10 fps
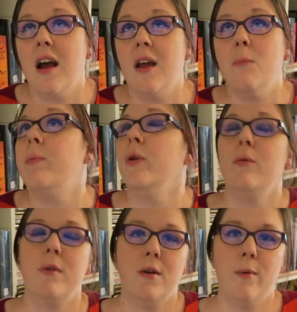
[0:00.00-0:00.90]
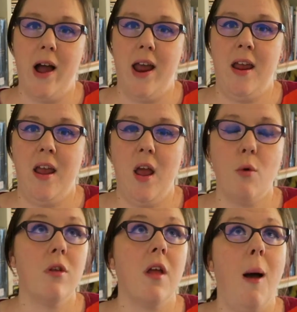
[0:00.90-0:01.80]
it blew me away.
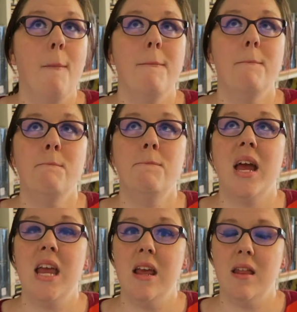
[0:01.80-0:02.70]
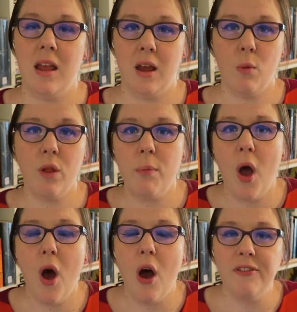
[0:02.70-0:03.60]
It was amazing. It was
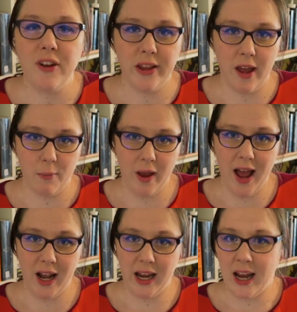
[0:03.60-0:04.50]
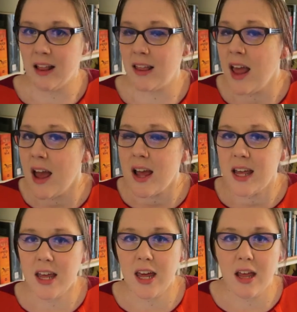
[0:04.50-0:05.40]
perfectly up my alley. It's
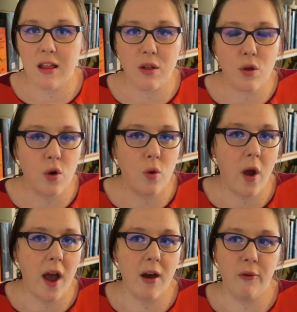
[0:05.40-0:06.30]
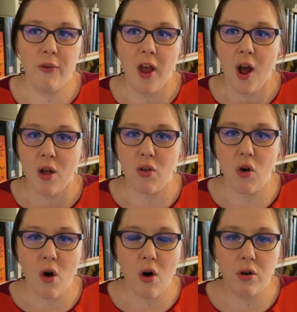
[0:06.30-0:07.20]
kids who have
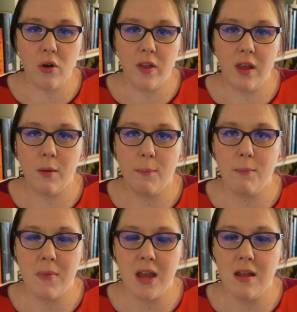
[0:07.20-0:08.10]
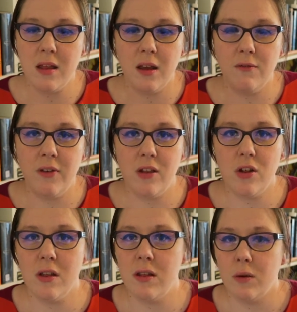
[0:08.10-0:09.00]
gone on these amazing
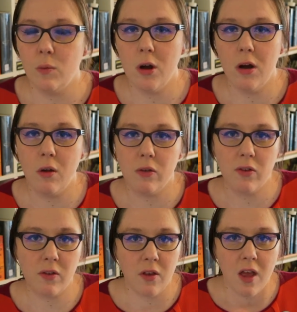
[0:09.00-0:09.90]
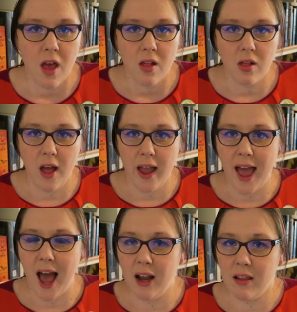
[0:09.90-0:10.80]
adventures in worlds
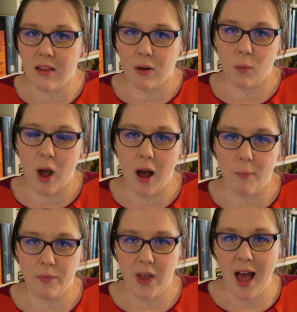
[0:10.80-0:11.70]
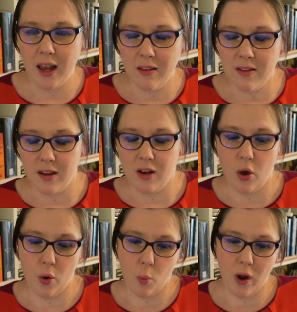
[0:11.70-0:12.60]
like Alice in
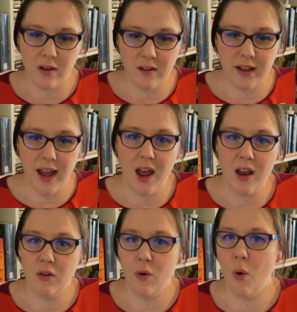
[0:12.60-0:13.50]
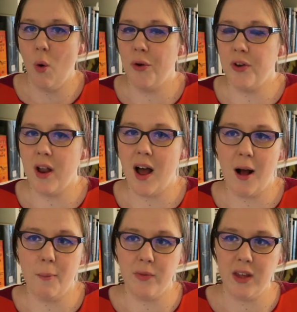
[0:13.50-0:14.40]
her Wonderland, or
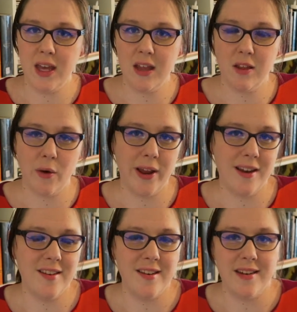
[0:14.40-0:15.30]
the kids going into